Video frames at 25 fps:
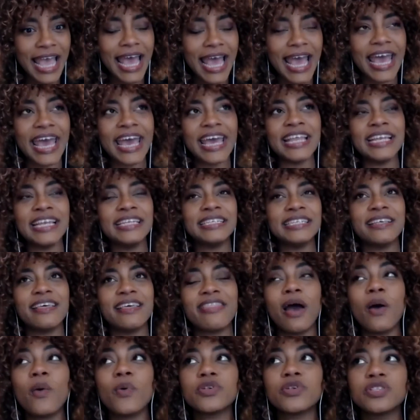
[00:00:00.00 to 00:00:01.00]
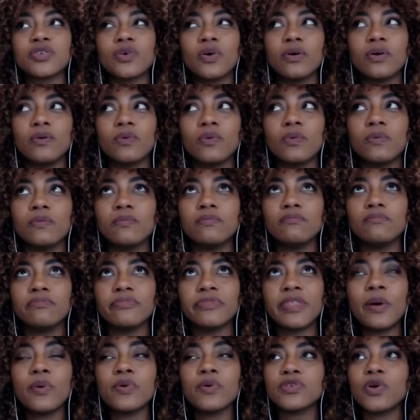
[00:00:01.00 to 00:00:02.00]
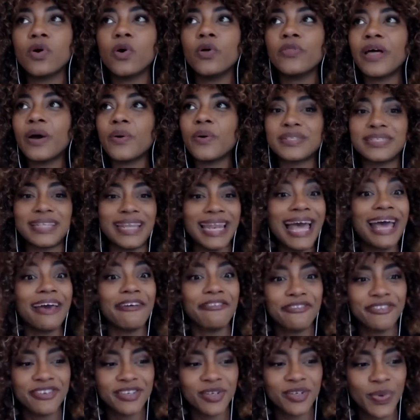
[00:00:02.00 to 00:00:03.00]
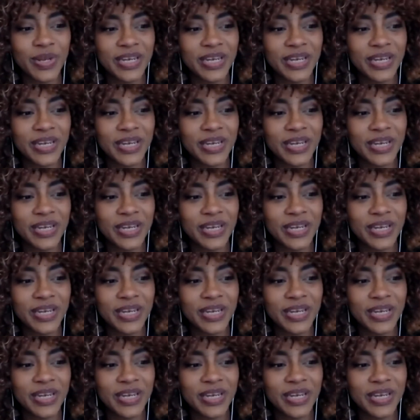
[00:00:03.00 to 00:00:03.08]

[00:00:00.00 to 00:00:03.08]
And that was all that was left.